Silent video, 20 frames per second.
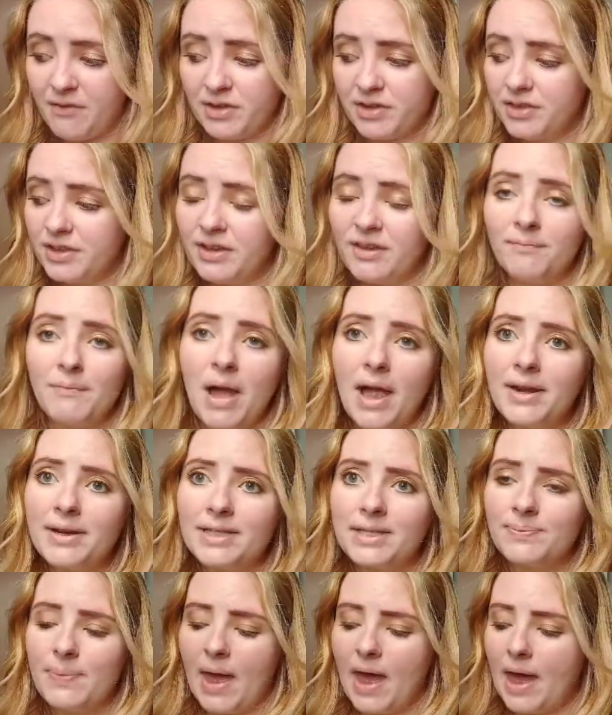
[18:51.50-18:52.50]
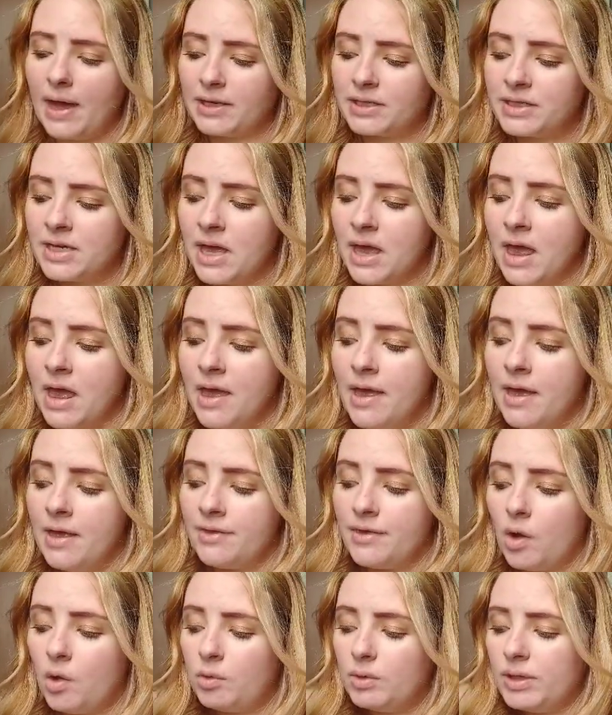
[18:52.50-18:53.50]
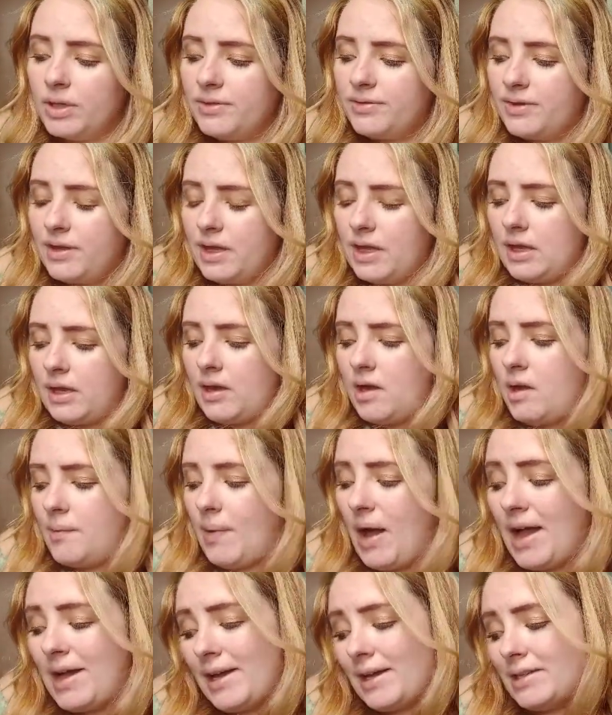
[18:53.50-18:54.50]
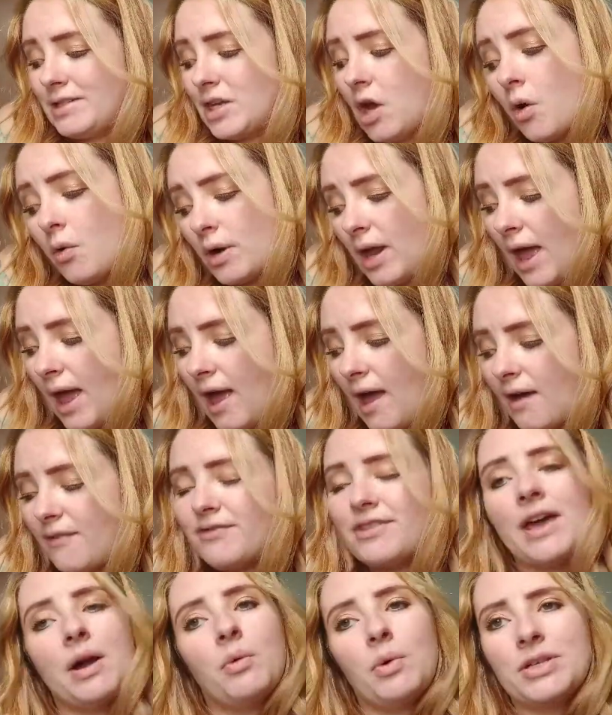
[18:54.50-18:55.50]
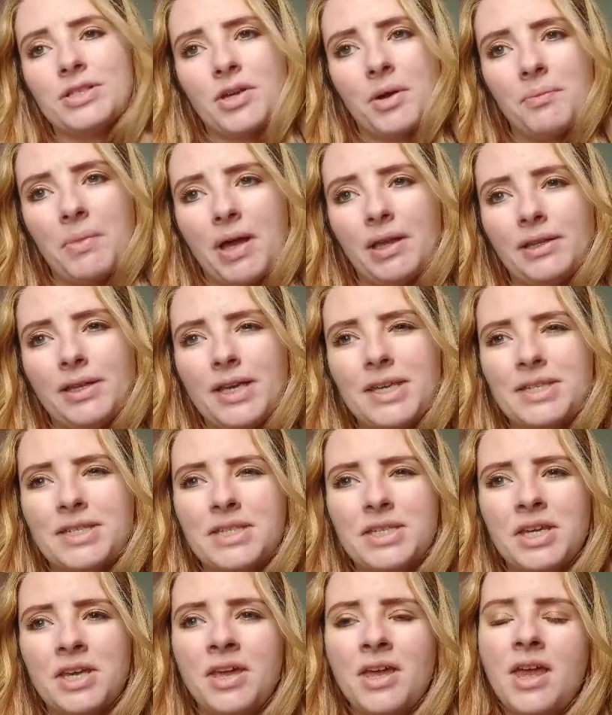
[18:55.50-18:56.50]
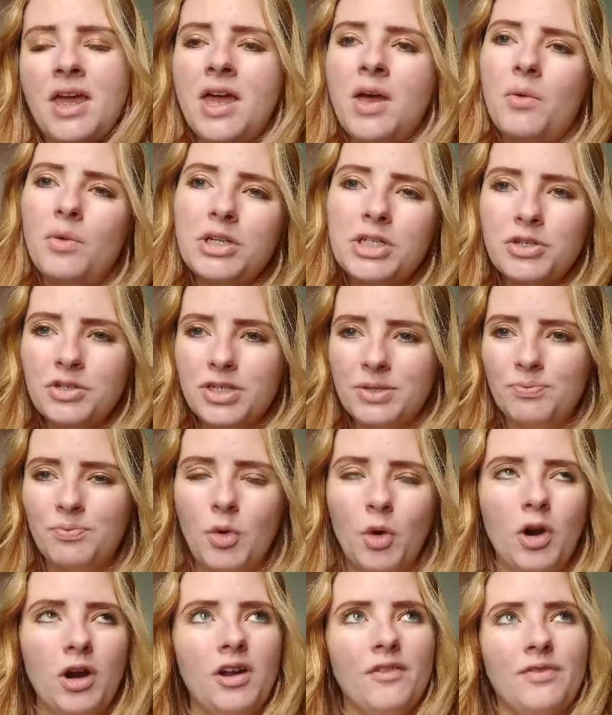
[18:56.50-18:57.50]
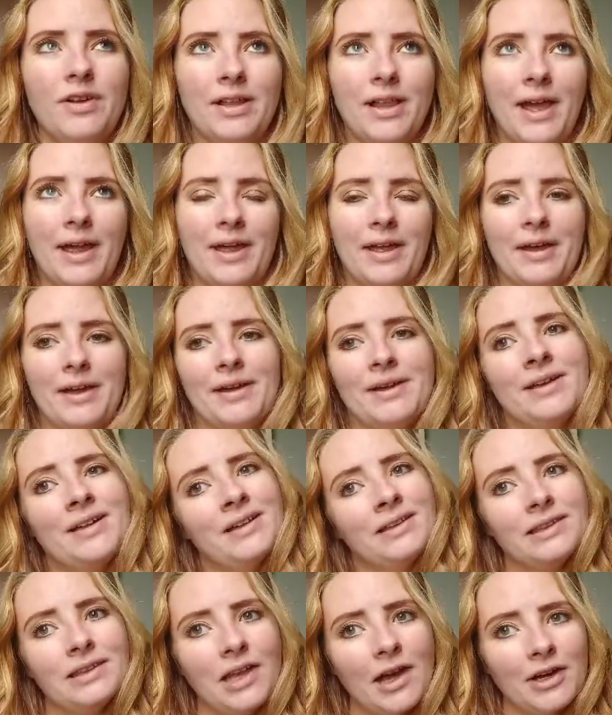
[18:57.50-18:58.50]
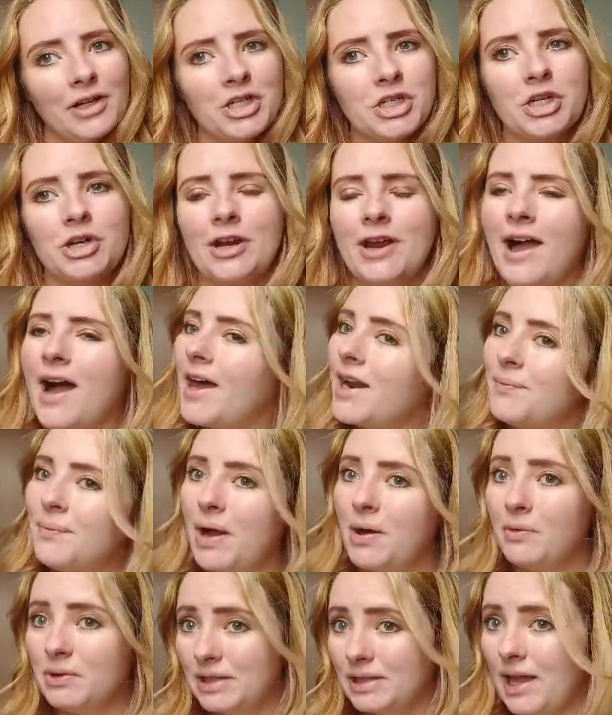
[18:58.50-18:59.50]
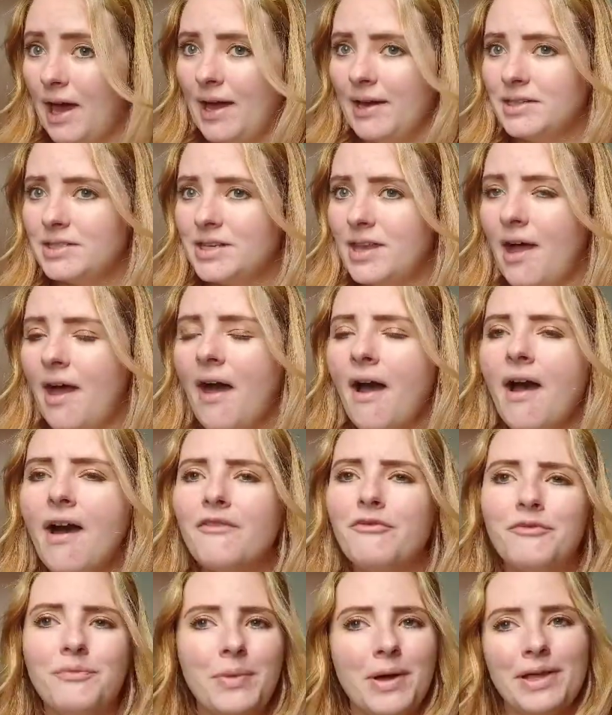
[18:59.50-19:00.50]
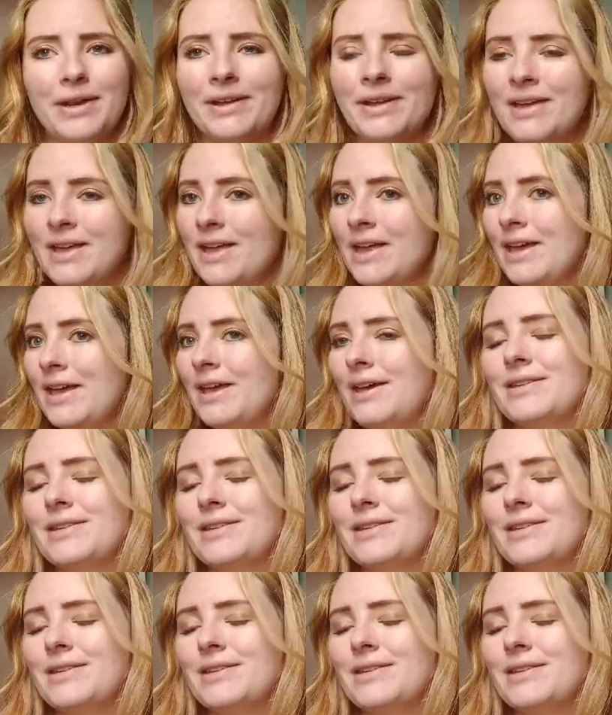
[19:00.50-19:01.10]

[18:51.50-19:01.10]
everything of mine is packed. The only thing I don't have that was on my list, which is more of a luxury item I would like to have, but